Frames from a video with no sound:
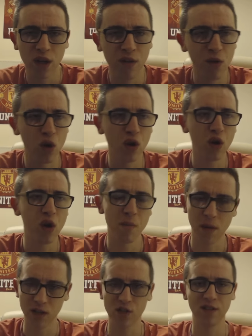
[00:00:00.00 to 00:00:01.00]
And you've got to look
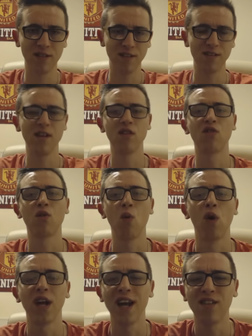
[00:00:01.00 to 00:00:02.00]
at Manchester City squad.